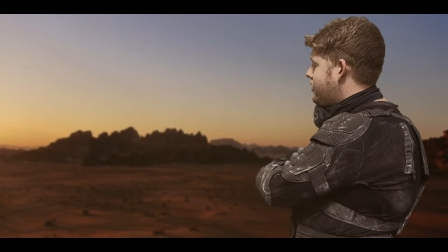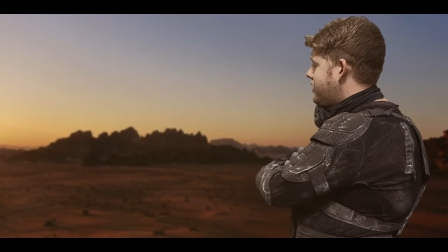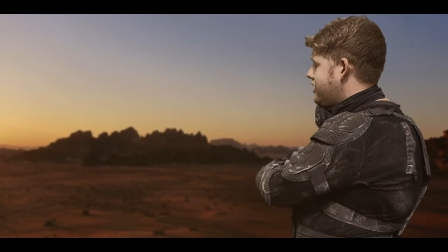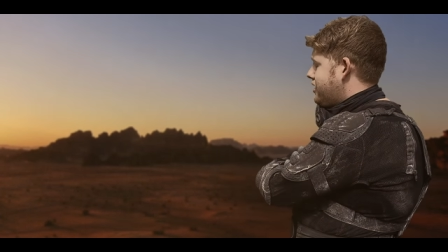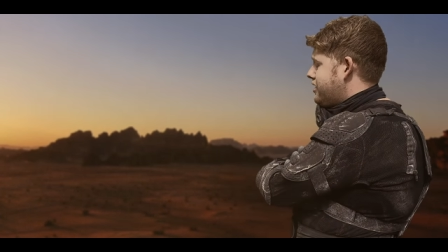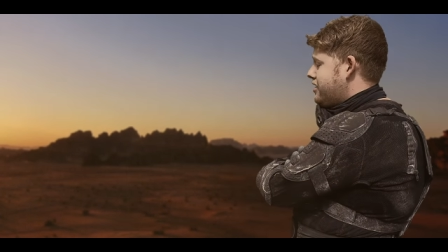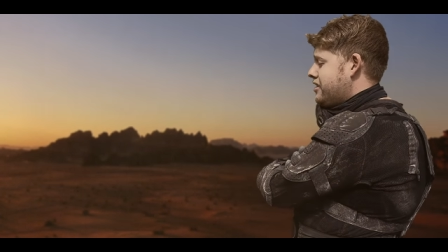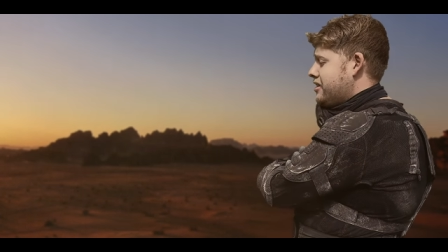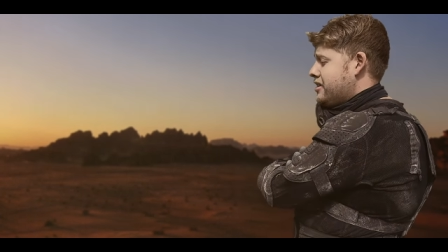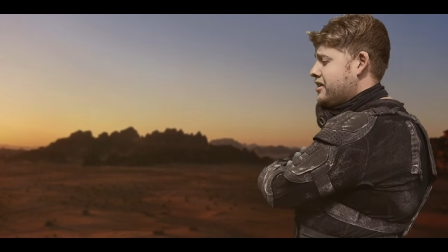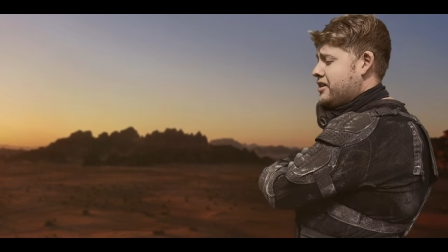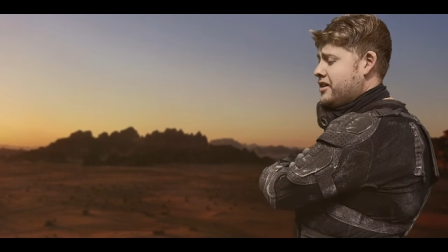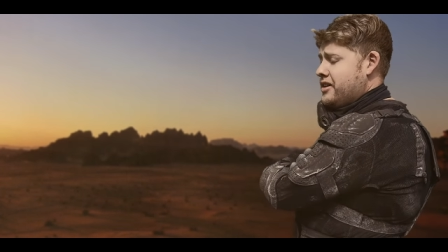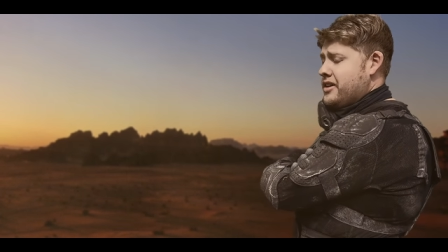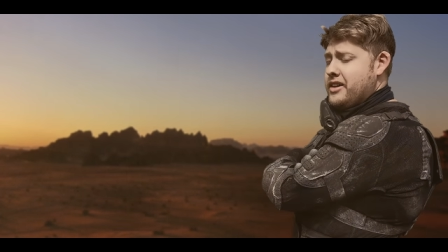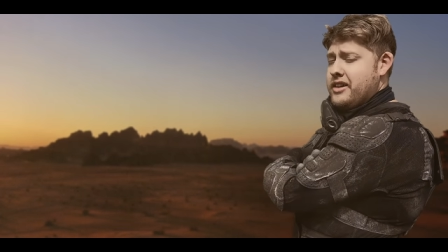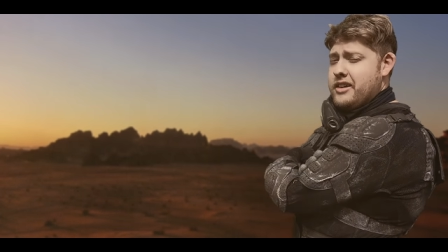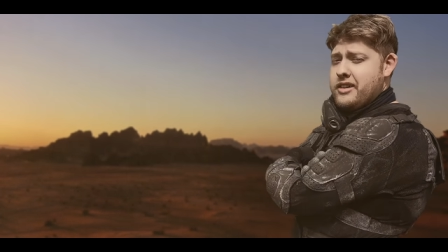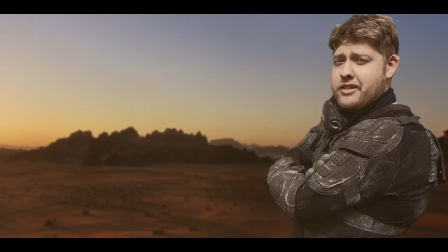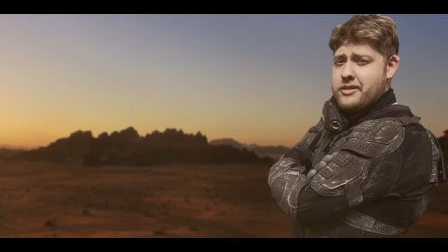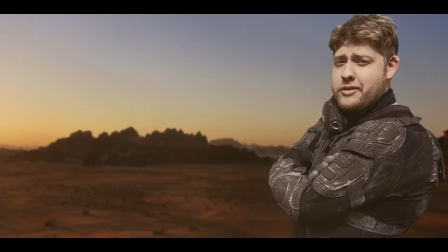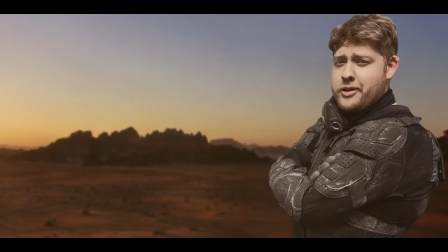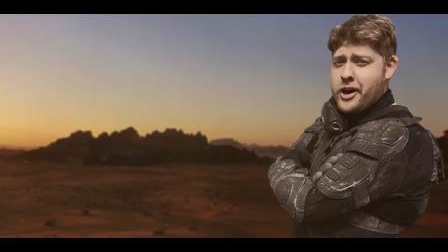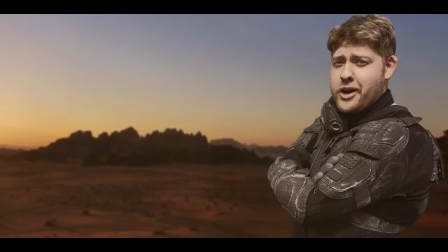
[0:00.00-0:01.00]
the
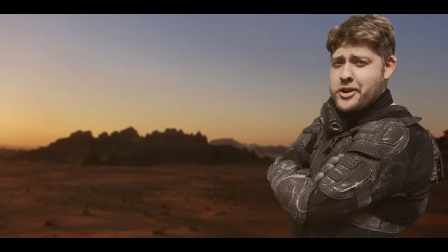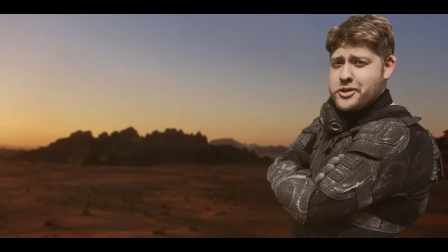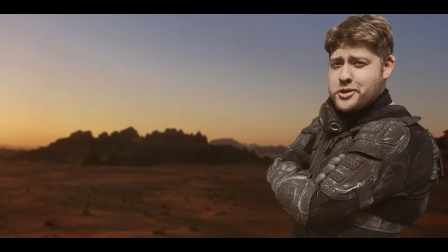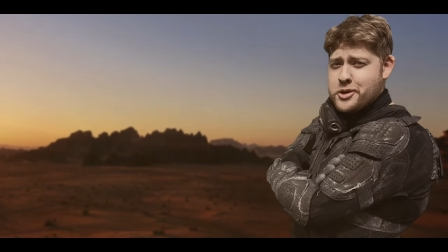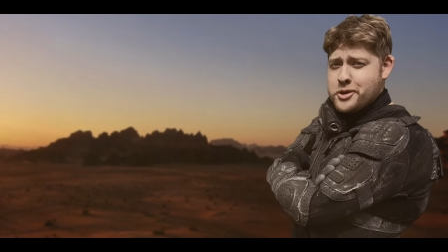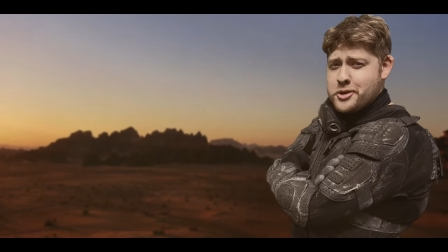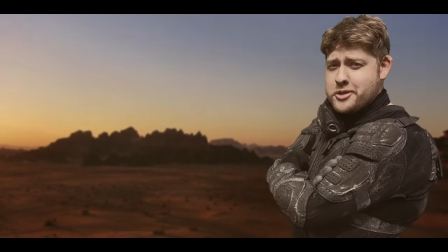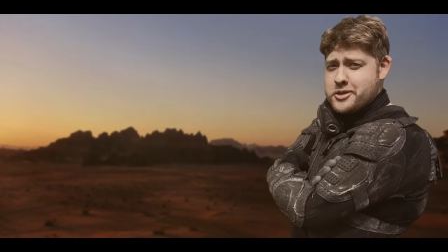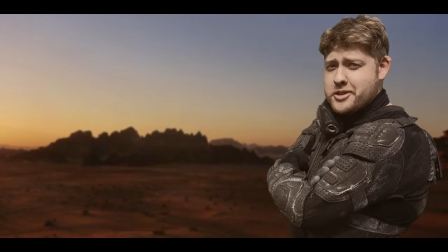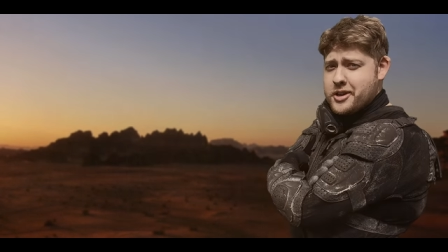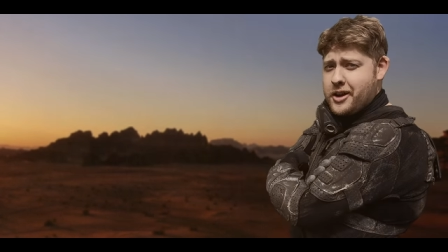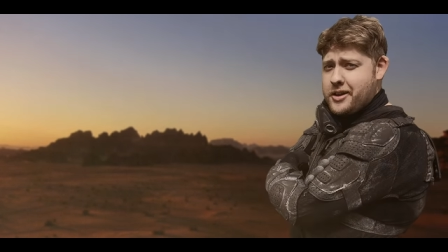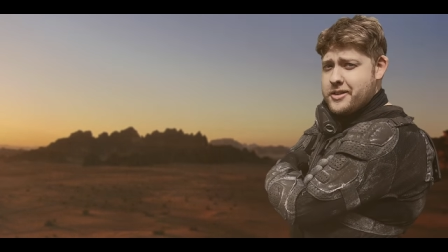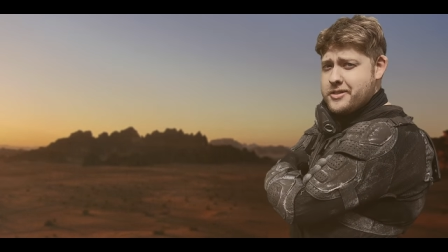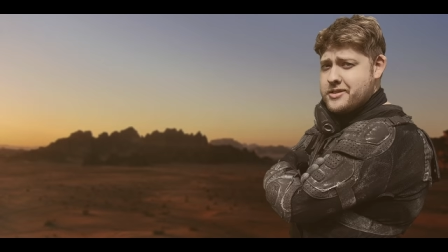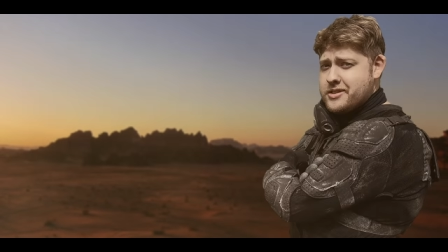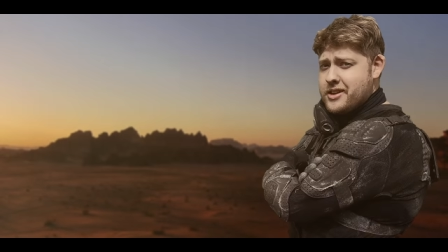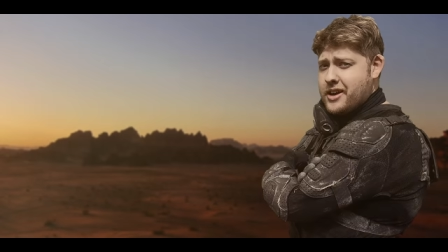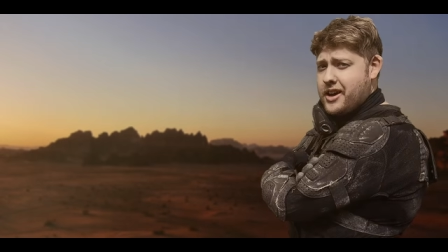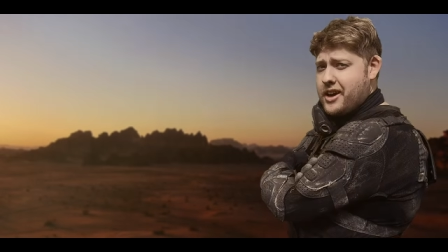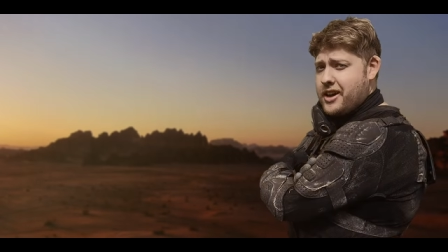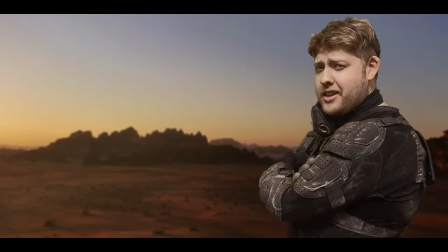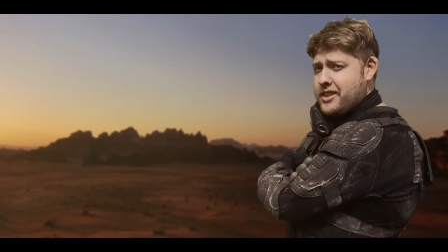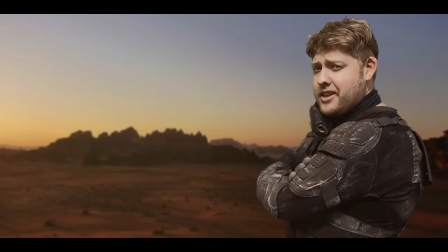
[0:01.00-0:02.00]
desert
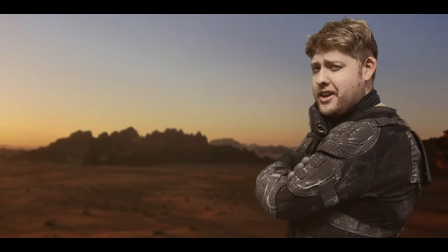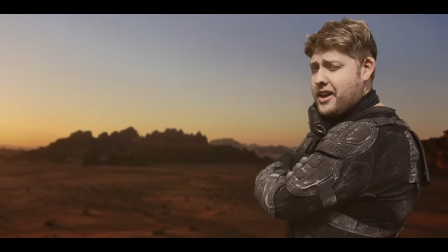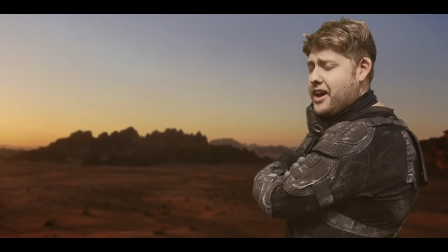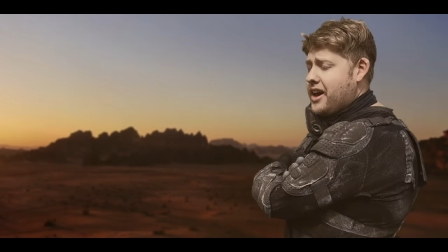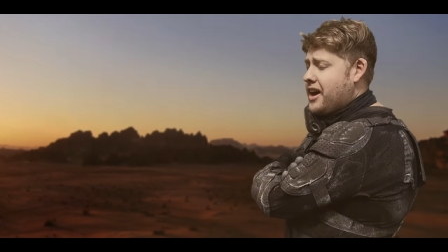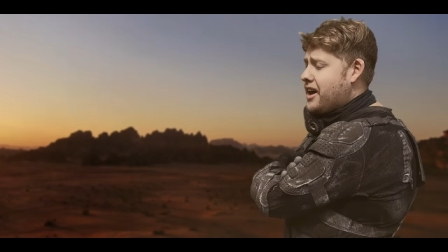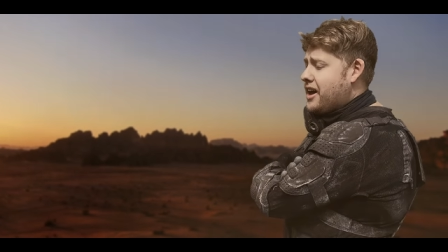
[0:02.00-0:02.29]
sunset the